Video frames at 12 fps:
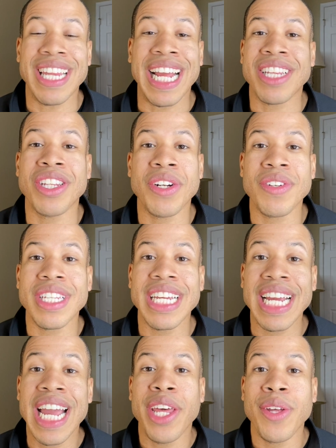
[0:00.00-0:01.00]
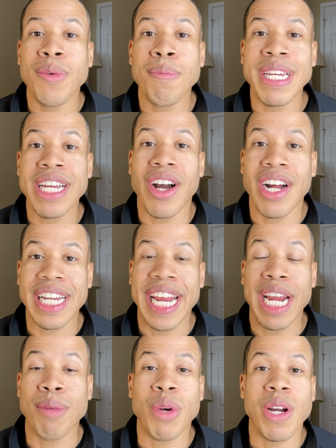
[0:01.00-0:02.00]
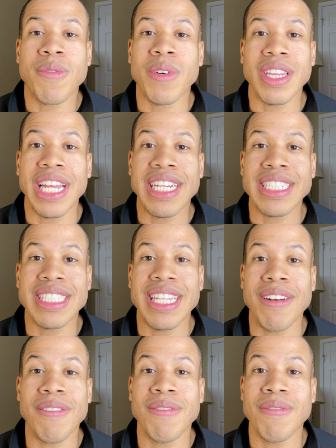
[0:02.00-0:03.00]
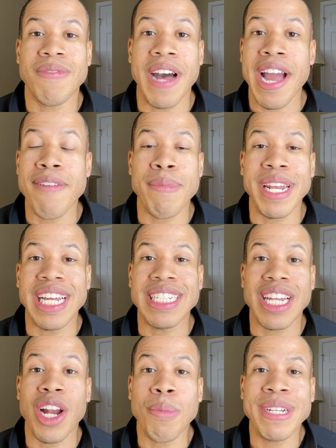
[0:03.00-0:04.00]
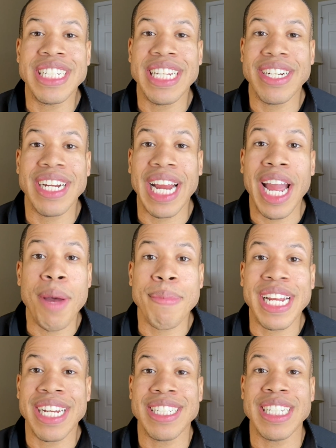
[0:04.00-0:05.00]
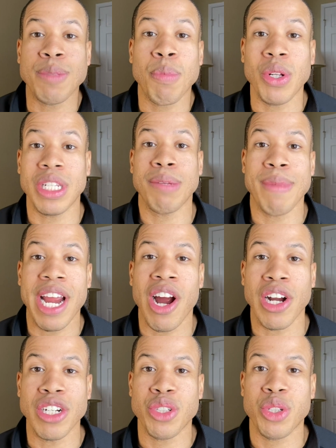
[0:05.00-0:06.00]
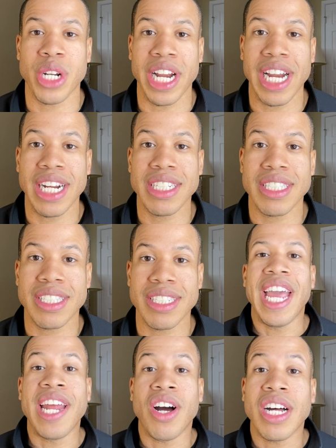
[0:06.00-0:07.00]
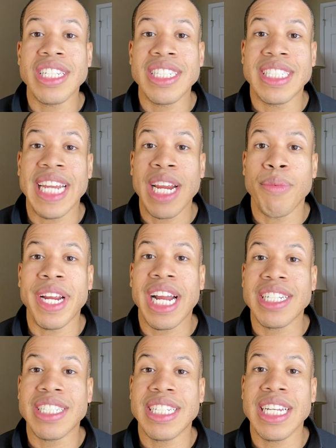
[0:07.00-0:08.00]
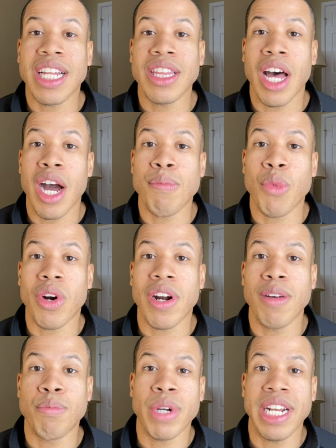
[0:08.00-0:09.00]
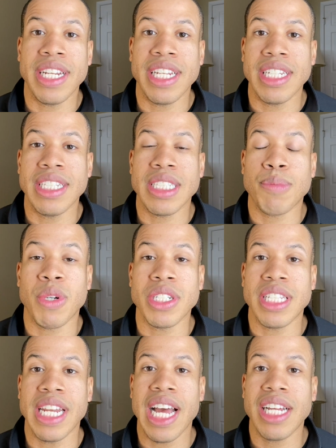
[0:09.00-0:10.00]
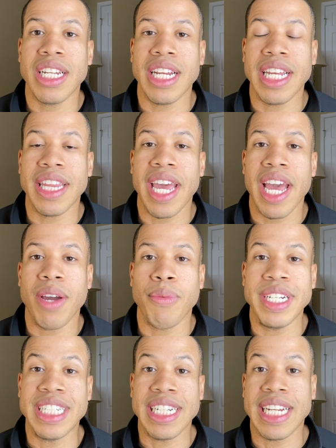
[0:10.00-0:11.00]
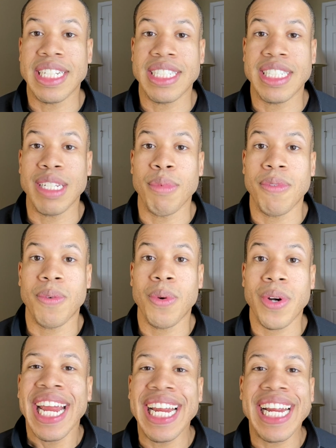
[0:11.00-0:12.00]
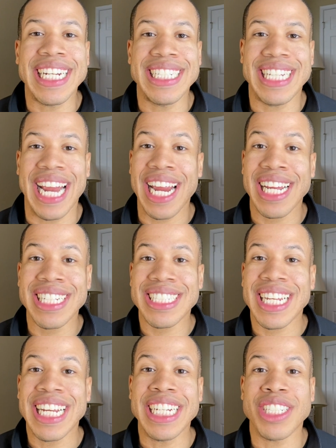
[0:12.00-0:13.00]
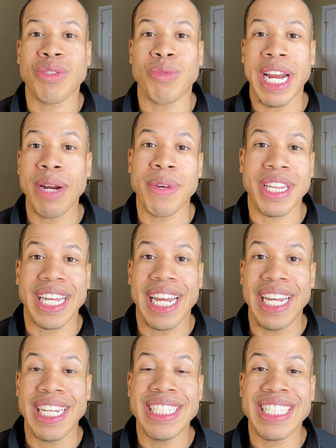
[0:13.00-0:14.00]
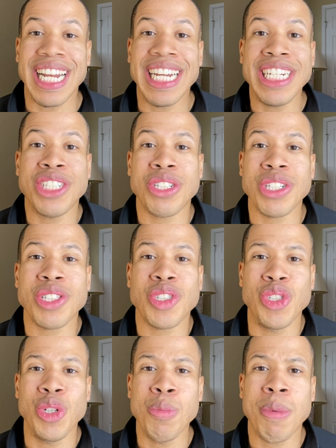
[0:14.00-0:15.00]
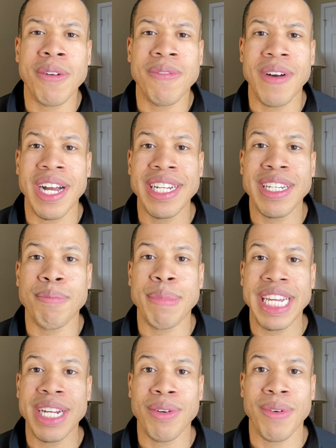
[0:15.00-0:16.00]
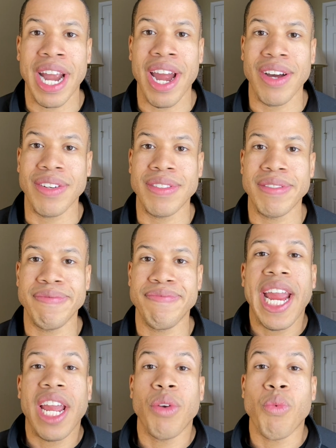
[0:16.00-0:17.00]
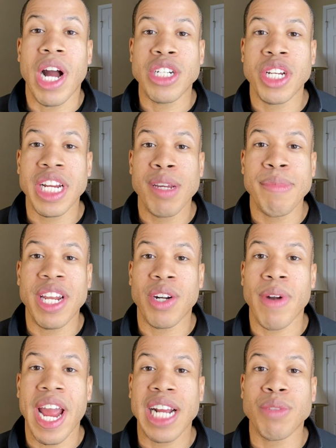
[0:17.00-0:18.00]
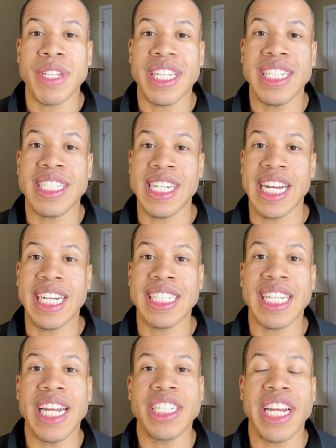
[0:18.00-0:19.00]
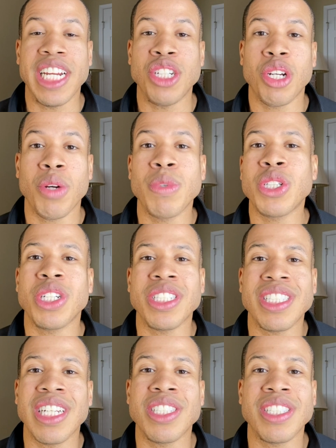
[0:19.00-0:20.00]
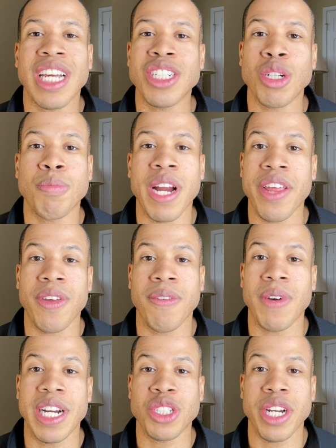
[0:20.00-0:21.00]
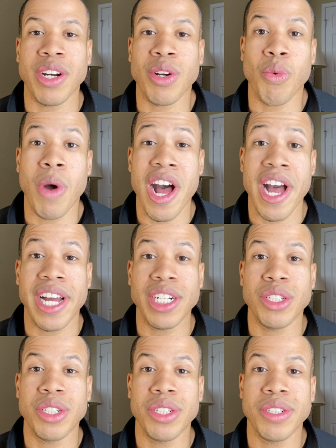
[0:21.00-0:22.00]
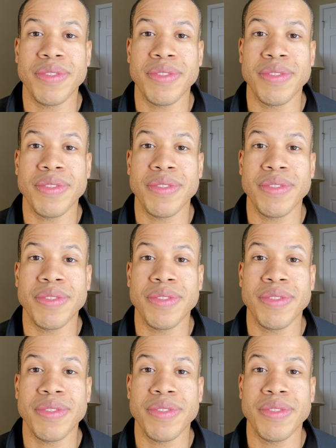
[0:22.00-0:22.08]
Like, literally, he'll be on camera for less than 5 minutes and I'll be tearing up because he's pulling my heartstrings. And on this date, we got to see a lot more of Brendan's personality that we didn't get to see before. He can dance, he's great with kids, and he's just super fun to be around. And watching him interact with his niece and Tayshia was just such a breath of fresh air to watch.